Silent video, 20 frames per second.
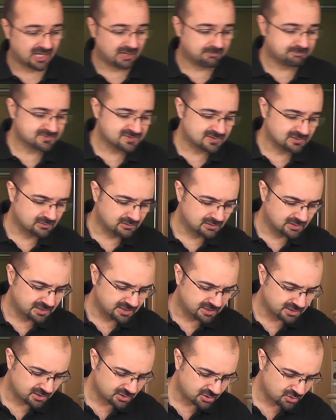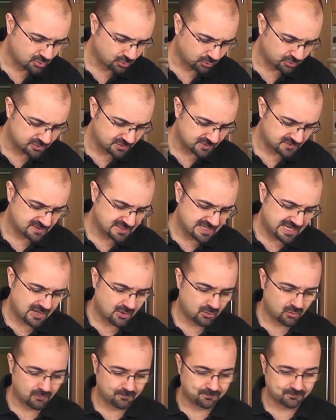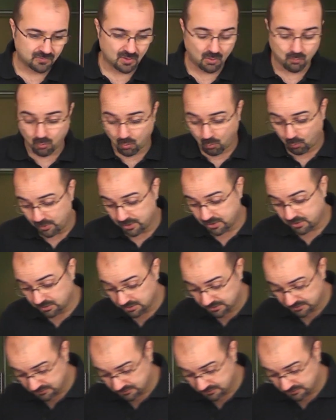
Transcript: absolutely gorgeous. Now what we're gonna